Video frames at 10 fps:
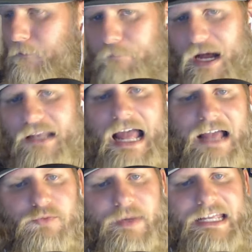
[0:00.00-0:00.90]
But
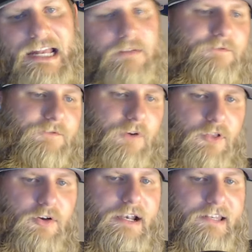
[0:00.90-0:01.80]
as we get
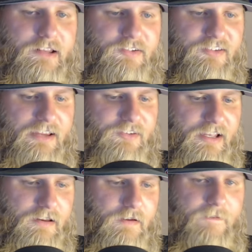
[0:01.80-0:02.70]
further into the
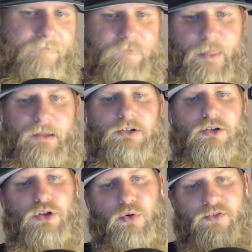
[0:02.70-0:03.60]
season,
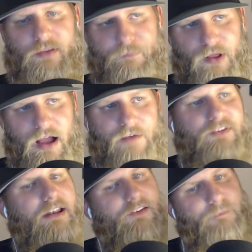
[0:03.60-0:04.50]
closer to the
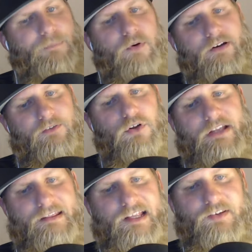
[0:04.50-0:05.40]
playoffs, it is important to
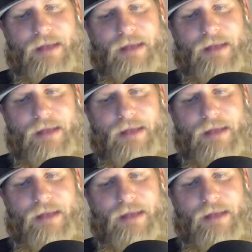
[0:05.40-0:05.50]
look at these